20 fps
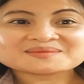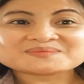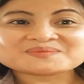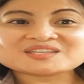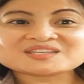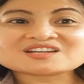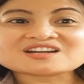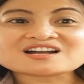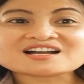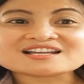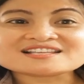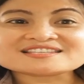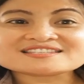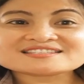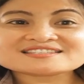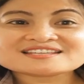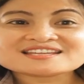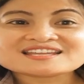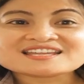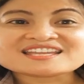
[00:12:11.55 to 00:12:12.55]

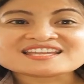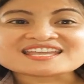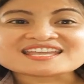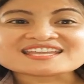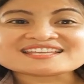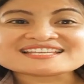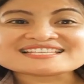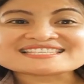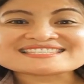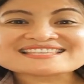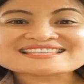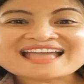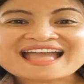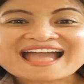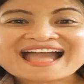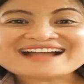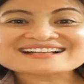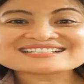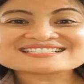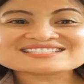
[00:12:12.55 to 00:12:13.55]
because it is
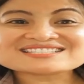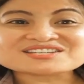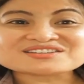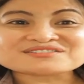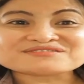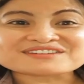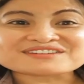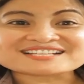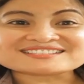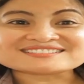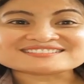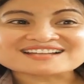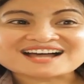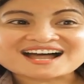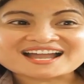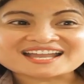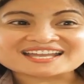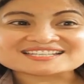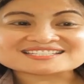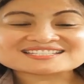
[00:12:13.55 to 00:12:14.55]
active at
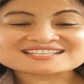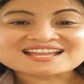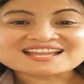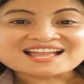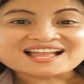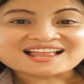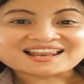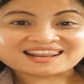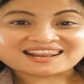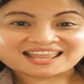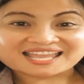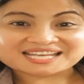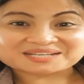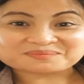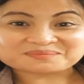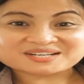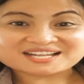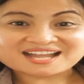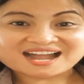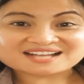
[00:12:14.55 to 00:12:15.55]
night, like
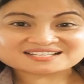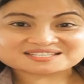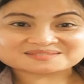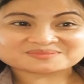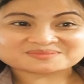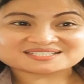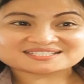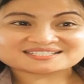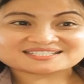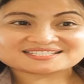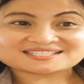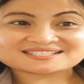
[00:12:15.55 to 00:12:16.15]
my husband.